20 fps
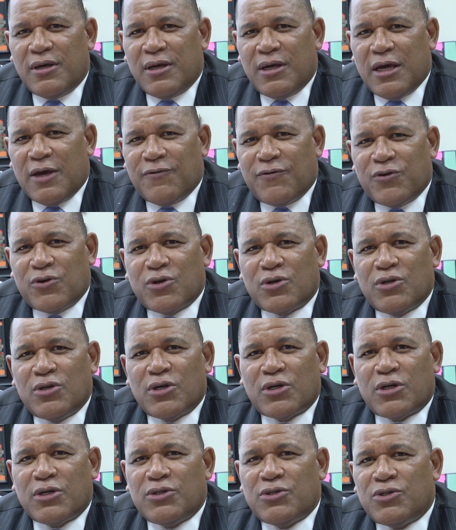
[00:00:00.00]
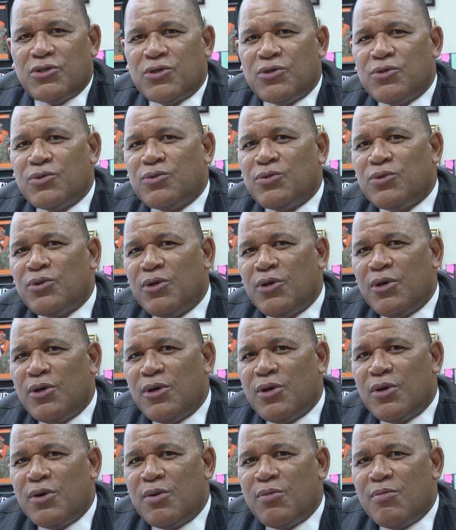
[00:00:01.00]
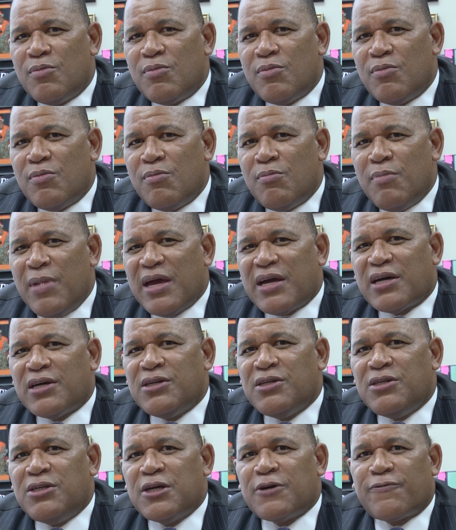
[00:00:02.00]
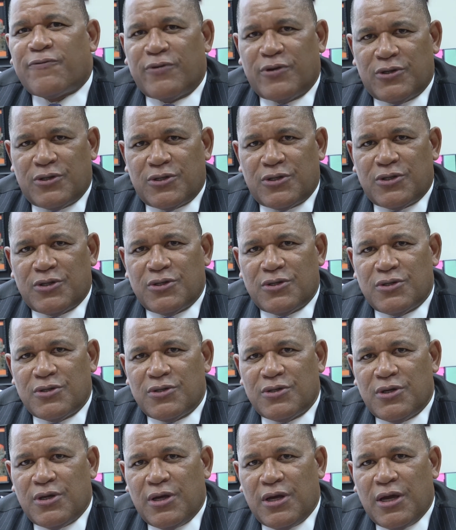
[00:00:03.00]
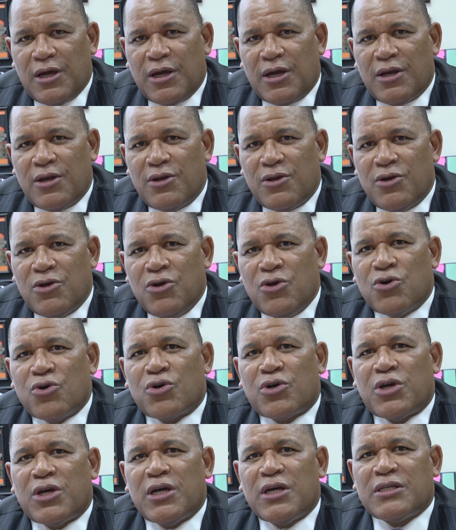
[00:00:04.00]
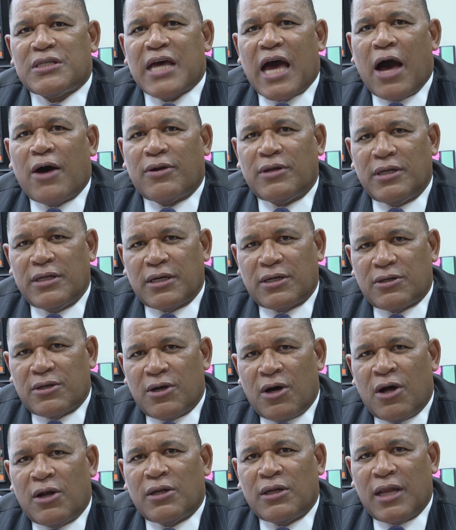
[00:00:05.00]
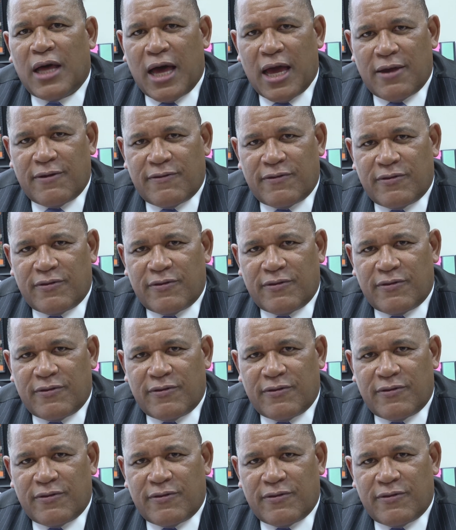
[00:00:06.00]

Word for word: if you're looking to make a difference in your kids' outlook on life,